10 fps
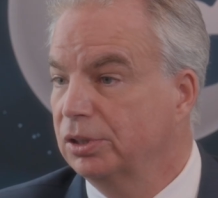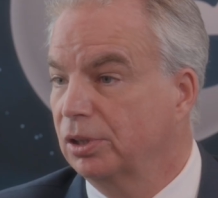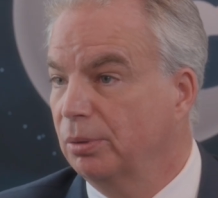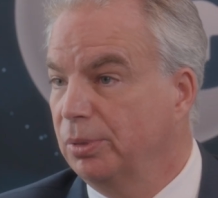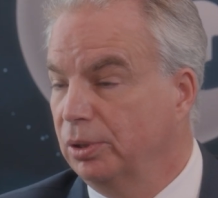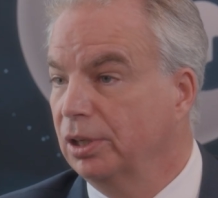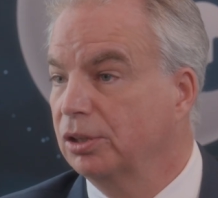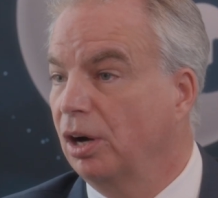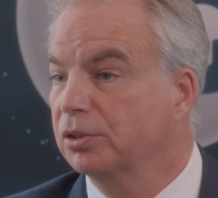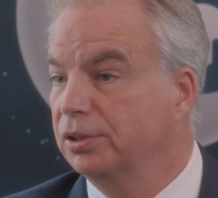started building a
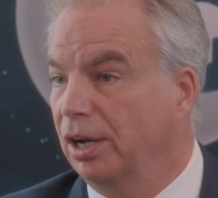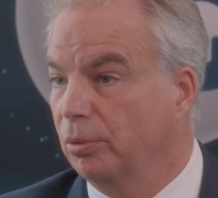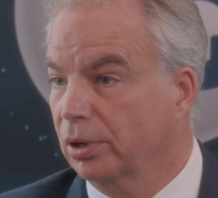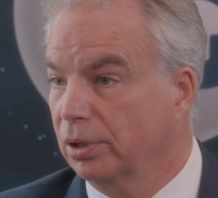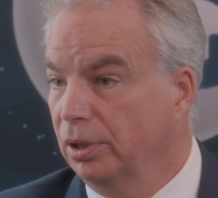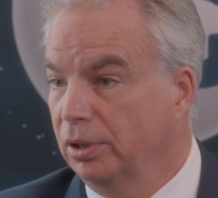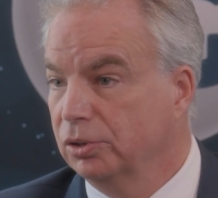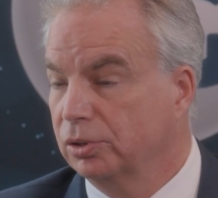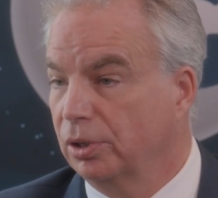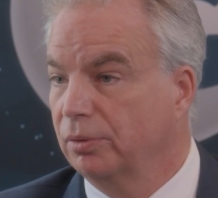doctor network.
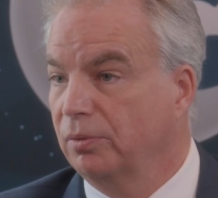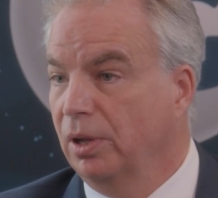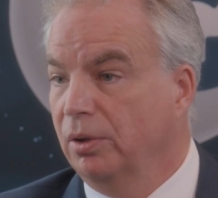Started